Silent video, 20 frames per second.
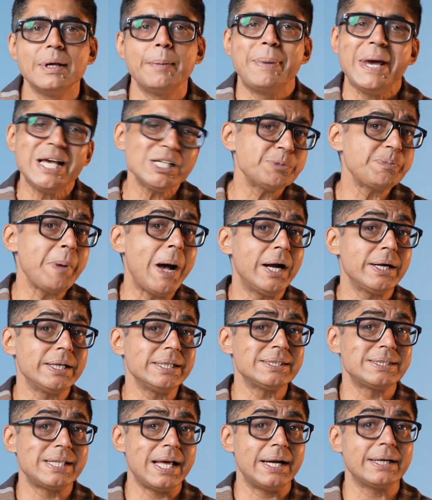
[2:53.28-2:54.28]
The best part
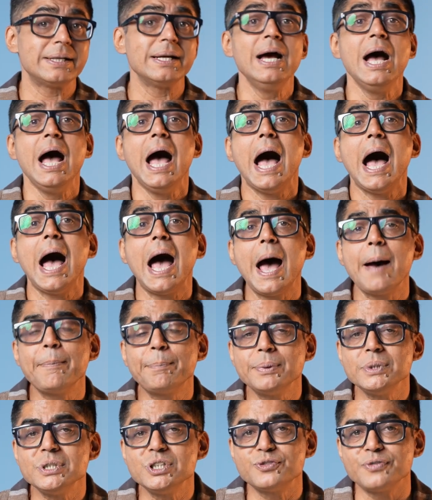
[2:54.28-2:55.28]
is that
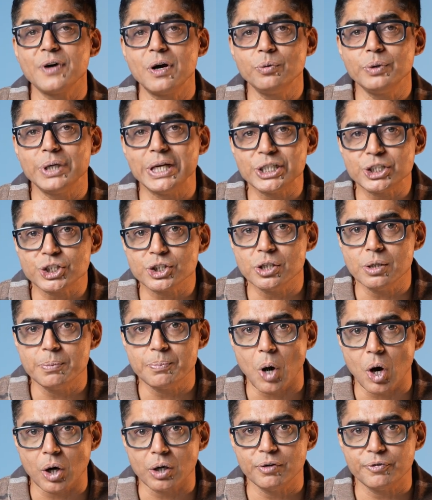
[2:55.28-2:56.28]
Apple's foundational
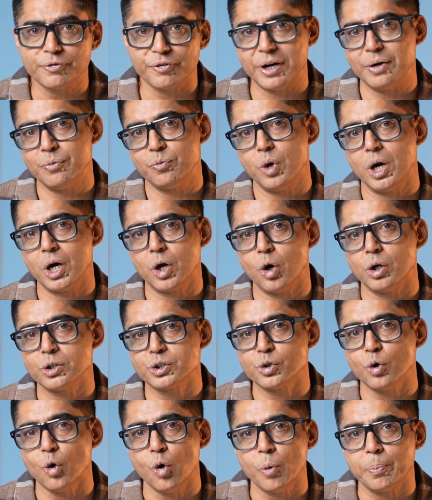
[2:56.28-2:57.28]
model framework
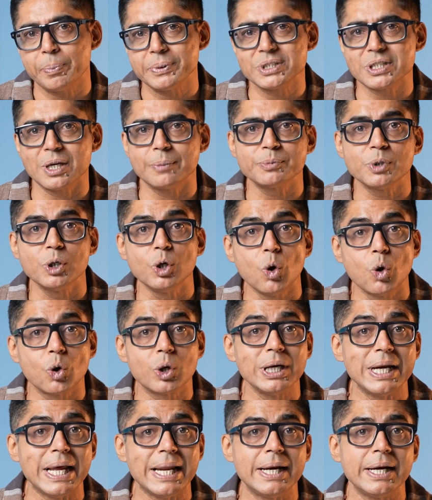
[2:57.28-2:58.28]
also opens up the
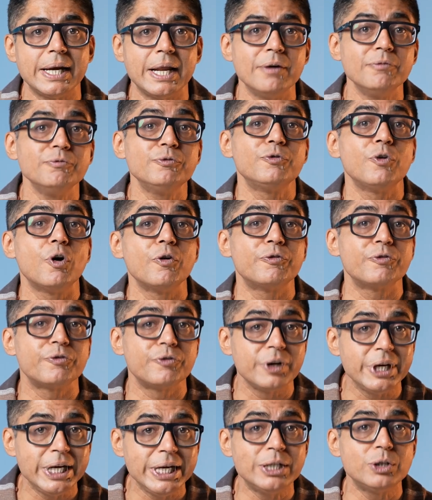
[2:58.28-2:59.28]
local LLM for
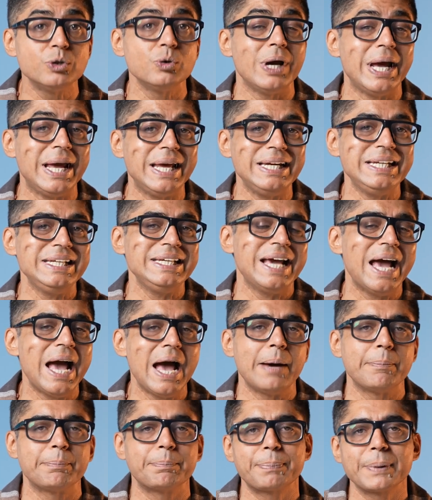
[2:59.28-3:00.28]
free to any
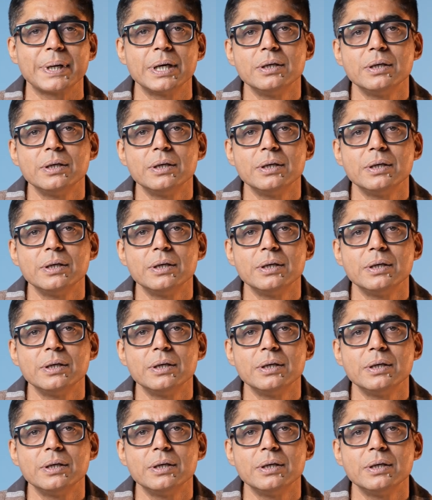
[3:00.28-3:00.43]
app.